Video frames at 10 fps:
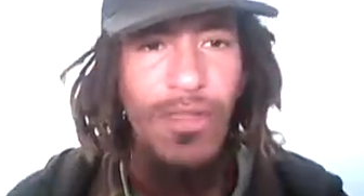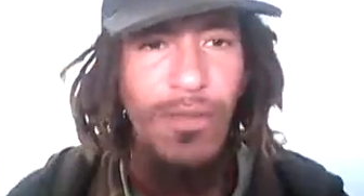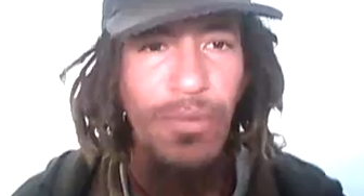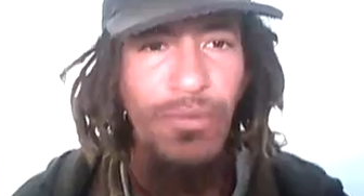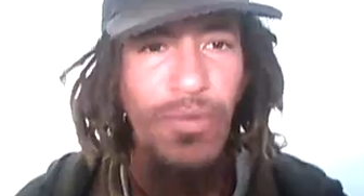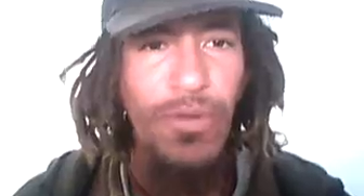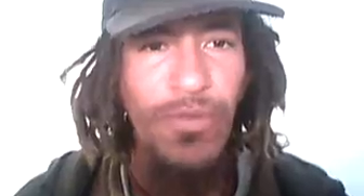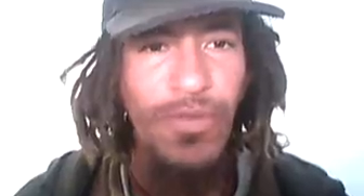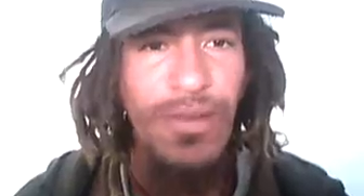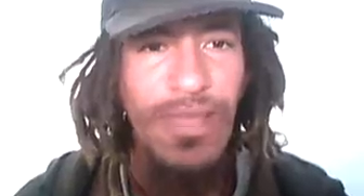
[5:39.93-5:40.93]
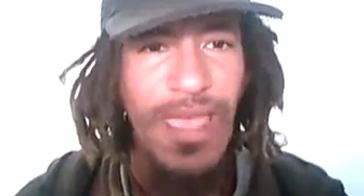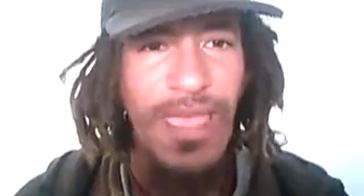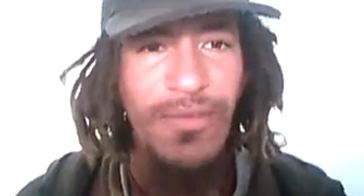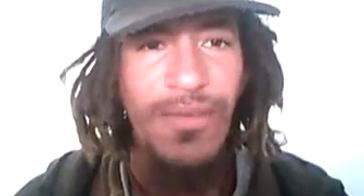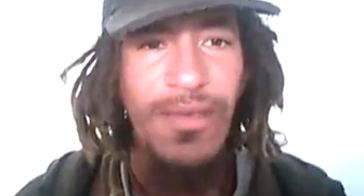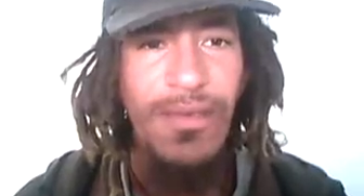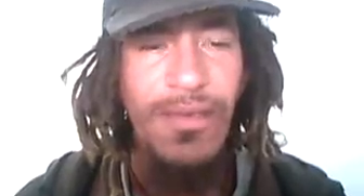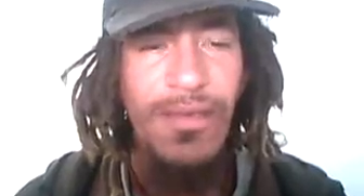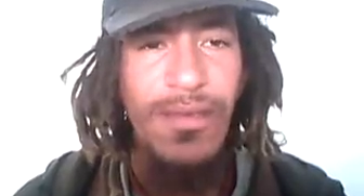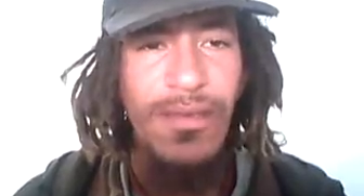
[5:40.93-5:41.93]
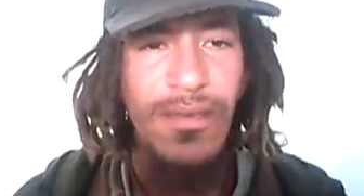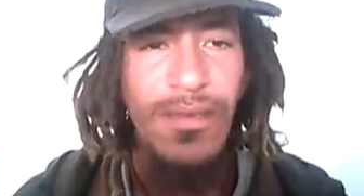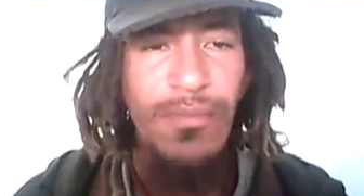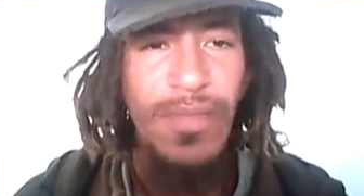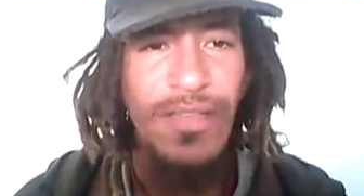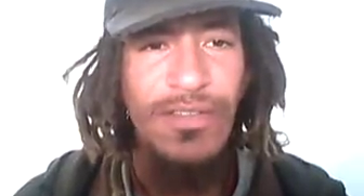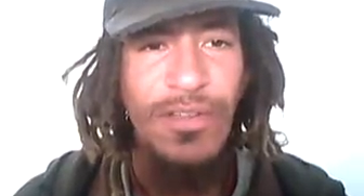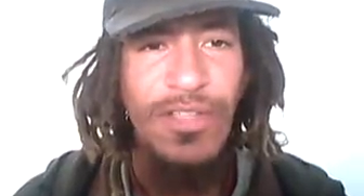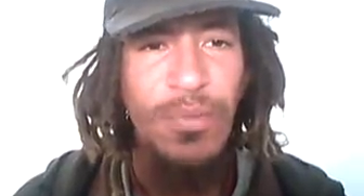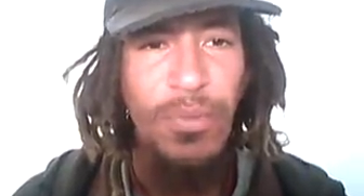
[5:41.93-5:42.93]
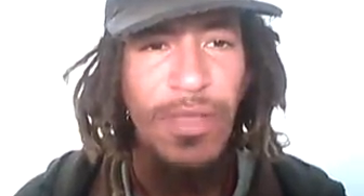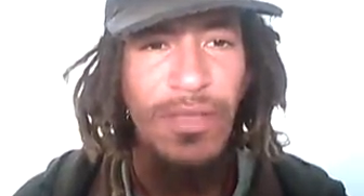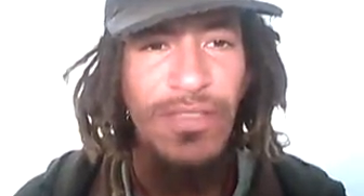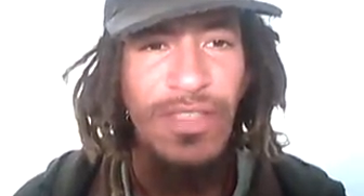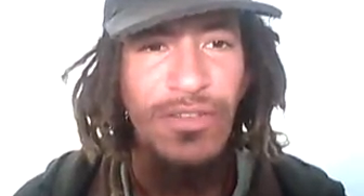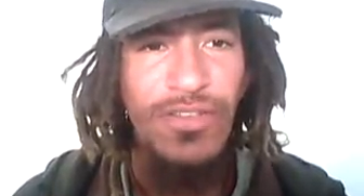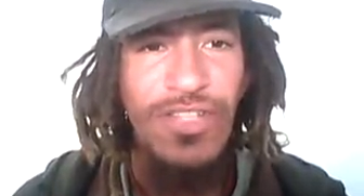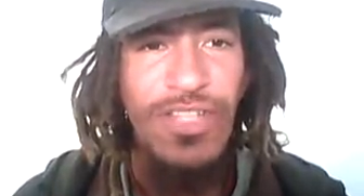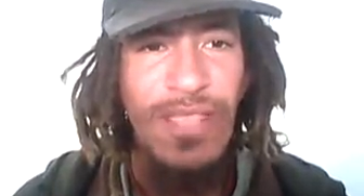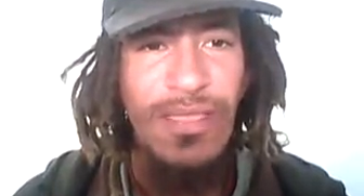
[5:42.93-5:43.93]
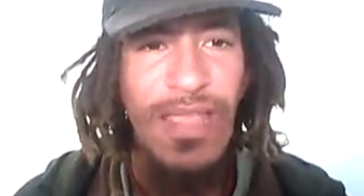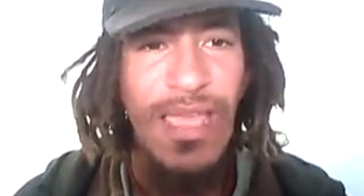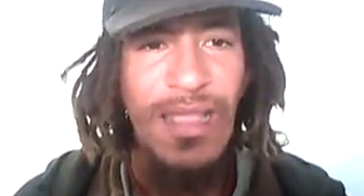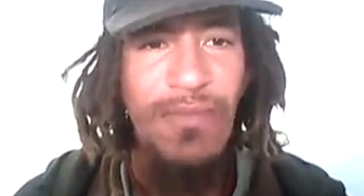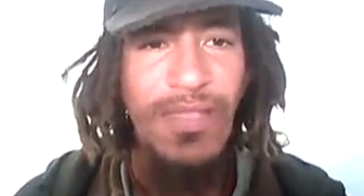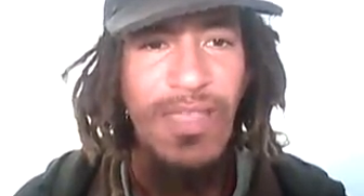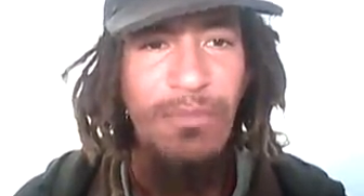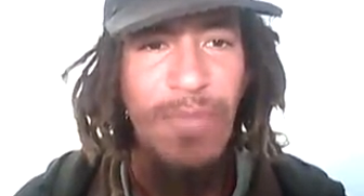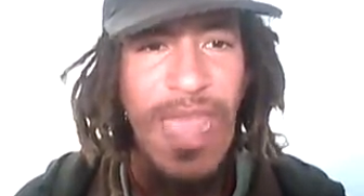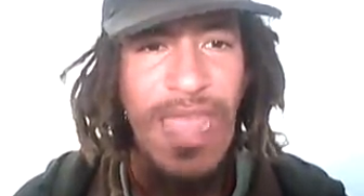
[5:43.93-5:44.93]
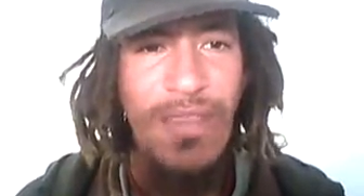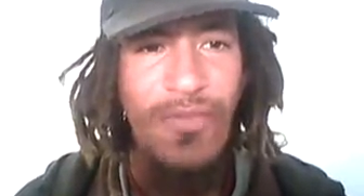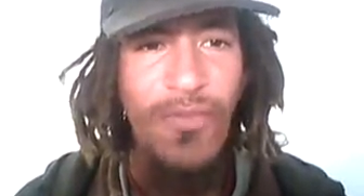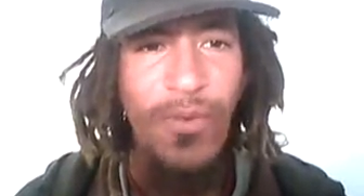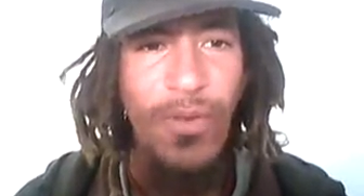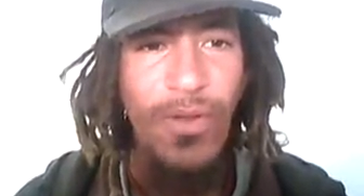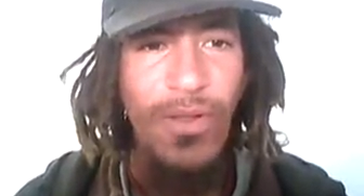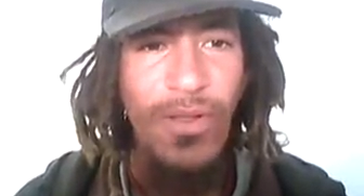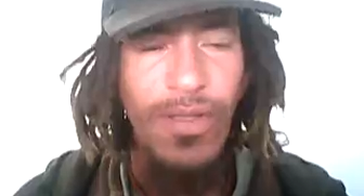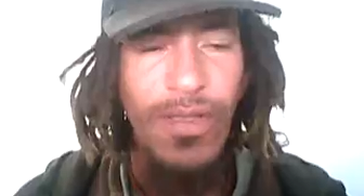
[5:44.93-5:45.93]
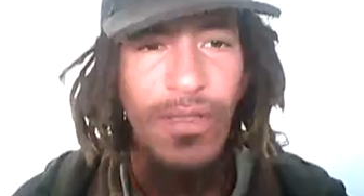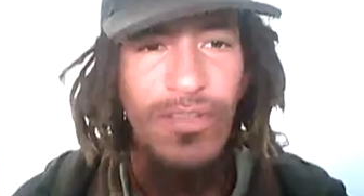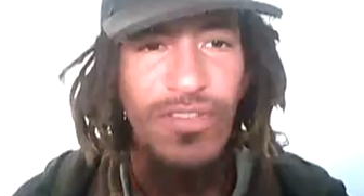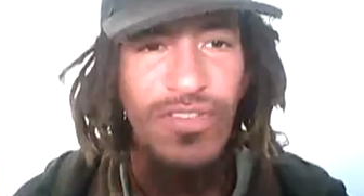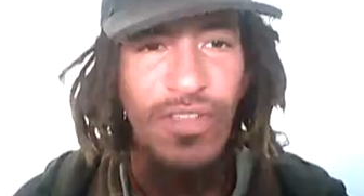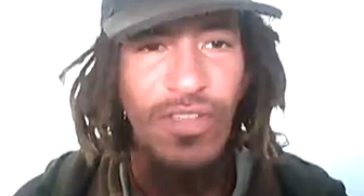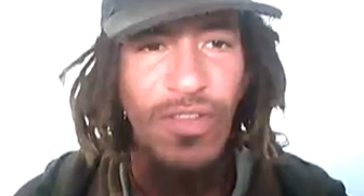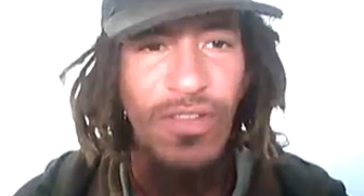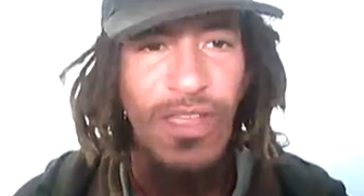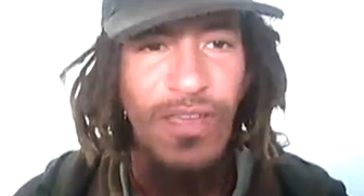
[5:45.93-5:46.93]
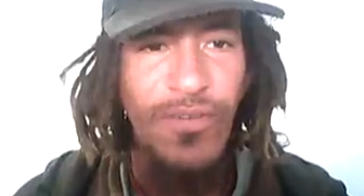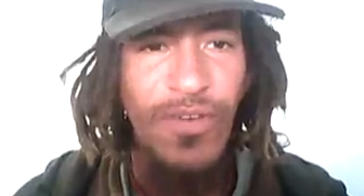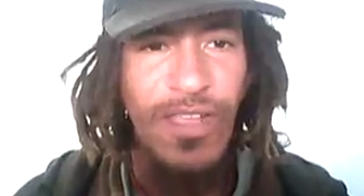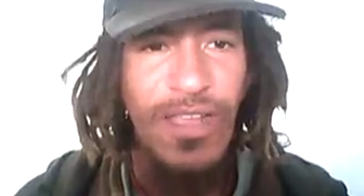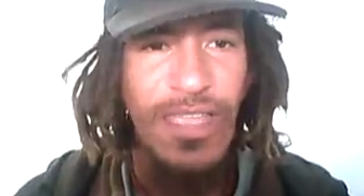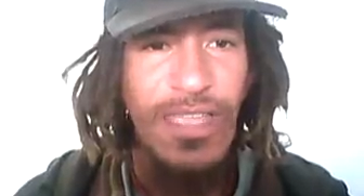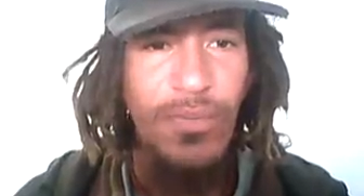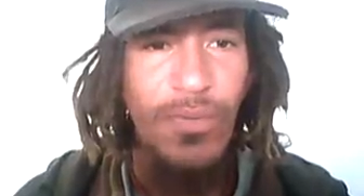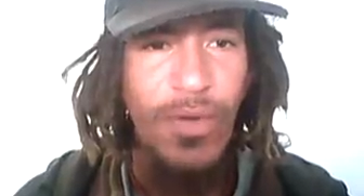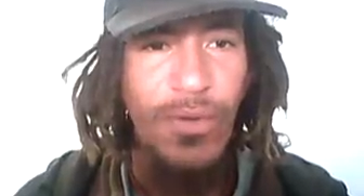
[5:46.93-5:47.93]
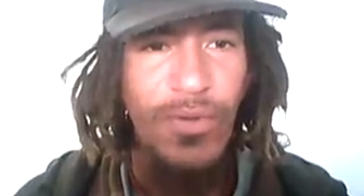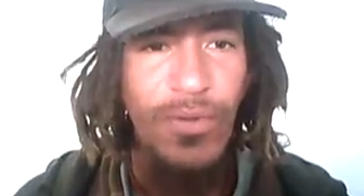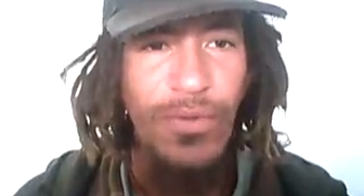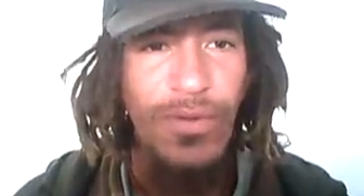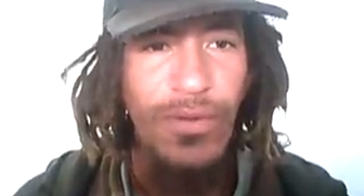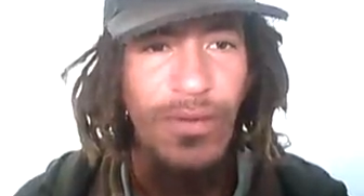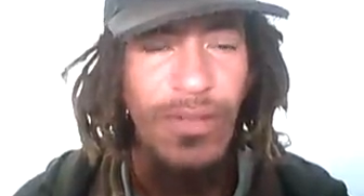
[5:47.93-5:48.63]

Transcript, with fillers: want your proof, Dave. Because you're a spoiled little shit that had everything paid for just so you look like a fucking hero, dude